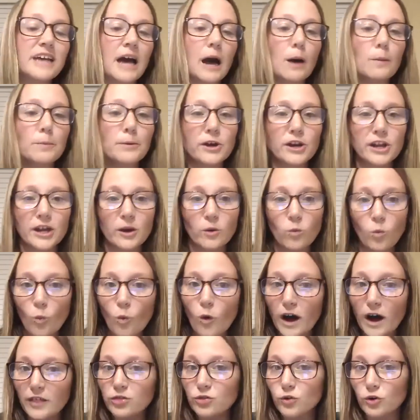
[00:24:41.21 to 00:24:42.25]
I'll put in
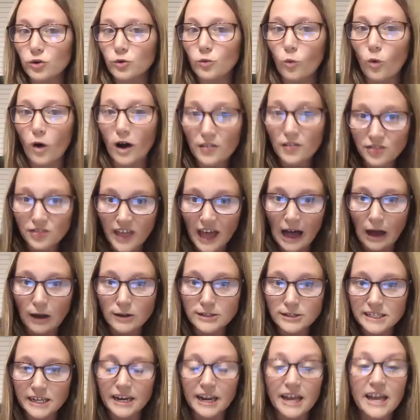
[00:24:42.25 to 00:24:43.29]
1 through
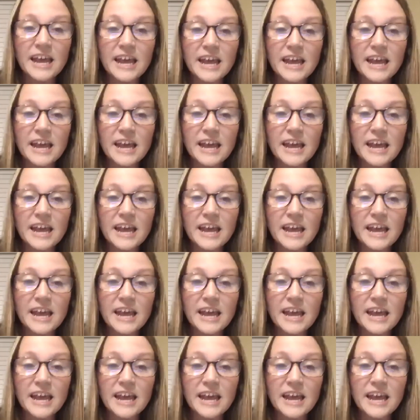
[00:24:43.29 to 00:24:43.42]
1,000.